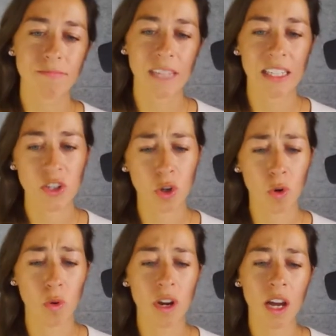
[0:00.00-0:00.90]

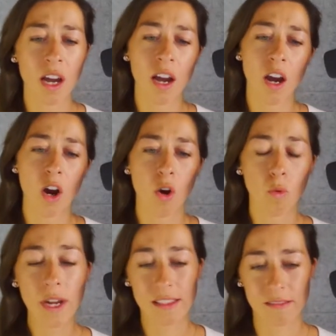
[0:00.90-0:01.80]
So,
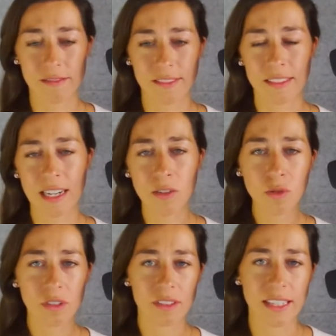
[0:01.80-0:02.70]
well,
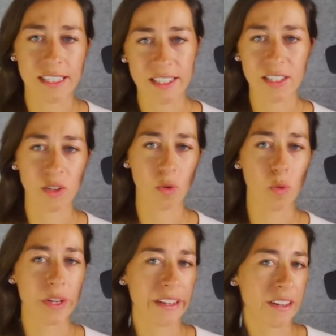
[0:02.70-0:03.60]
now that
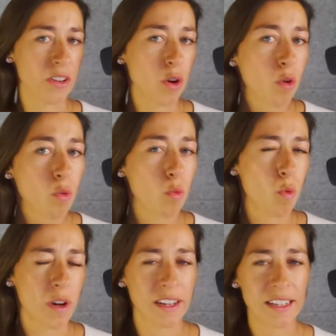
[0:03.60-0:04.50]
we know
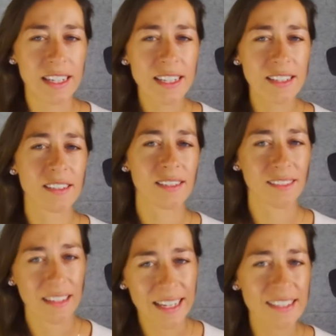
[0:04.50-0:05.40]
what it is,
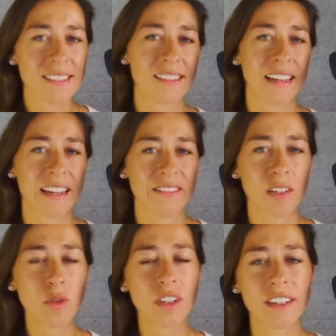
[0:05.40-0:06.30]
let's have a
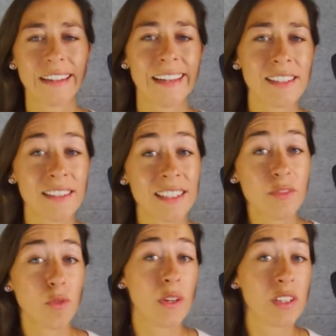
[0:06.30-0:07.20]
look at the
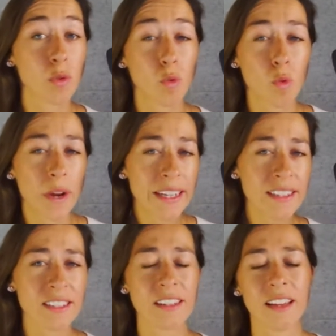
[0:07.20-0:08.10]
different
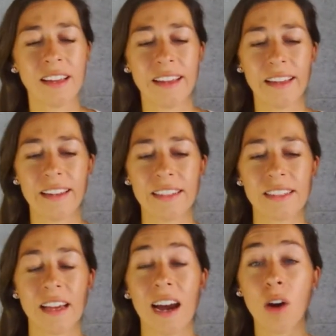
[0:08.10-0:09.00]
ways and
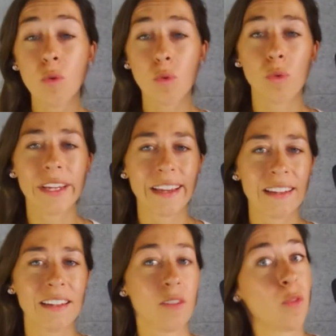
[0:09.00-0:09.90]
how we
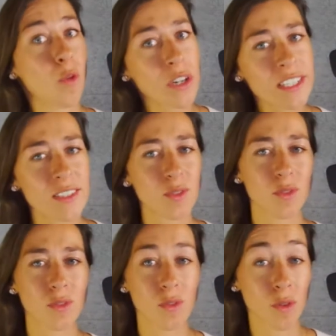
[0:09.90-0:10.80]
can avoid
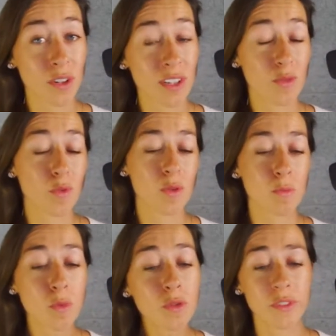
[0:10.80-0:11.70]
or
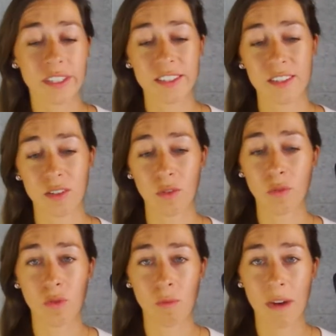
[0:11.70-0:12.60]
remove it
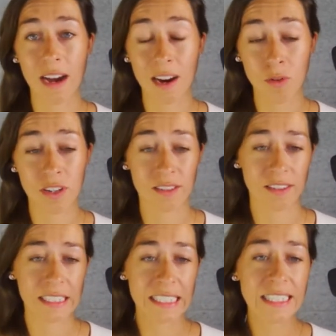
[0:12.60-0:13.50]
from our
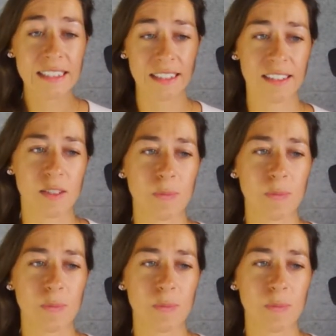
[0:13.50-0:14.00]
thesis.